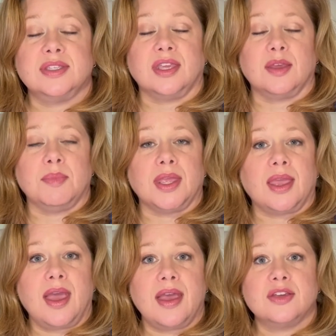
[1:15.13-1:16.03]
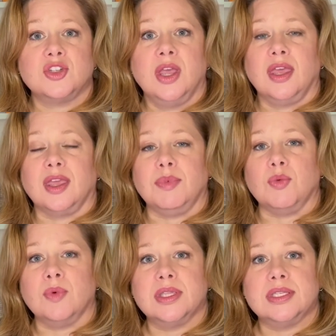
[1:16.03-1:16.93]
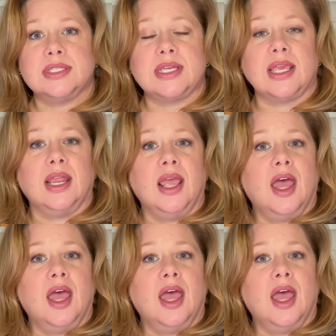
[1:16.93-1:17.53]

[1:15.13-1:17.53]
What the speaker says: it can be cash, it can be real estate,